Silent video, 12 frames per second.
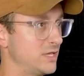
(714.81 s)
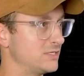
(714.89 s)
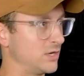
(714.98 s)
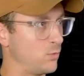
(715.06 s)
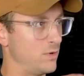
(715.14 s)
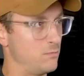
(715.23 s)

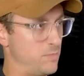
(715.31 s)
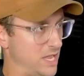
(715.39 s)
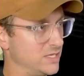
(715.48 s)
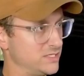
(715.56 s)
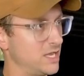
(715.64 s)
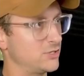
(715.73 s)
That's like one
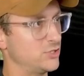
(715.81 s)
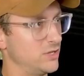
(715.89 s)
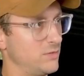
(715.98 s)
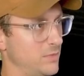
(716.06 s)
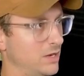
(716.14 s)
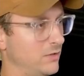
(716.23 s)
big section
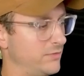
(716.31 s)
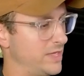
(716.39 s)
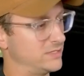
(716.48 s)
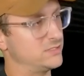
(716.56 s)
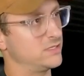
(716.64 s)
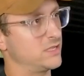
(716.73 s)
in the middle.
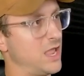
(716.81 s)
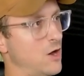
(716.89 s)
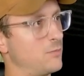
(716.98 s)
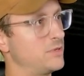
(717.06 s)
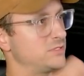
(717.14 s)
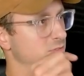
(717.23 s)
That's the
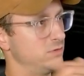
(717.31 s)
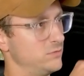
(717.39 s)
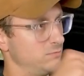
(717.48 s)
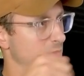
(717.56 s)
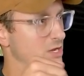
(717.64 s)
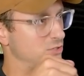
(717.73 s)
carapace. So you
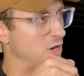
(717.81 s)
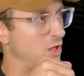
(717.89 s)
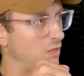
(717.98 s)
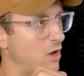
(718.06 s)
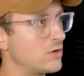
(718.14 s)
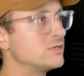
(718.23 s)
measure
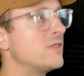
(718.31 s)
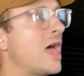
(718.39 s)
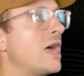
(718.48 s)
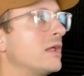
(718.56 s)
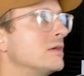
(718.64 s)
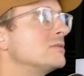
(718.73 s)
how large
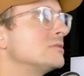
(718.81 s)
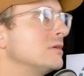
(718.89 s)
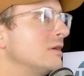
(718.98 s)
that is.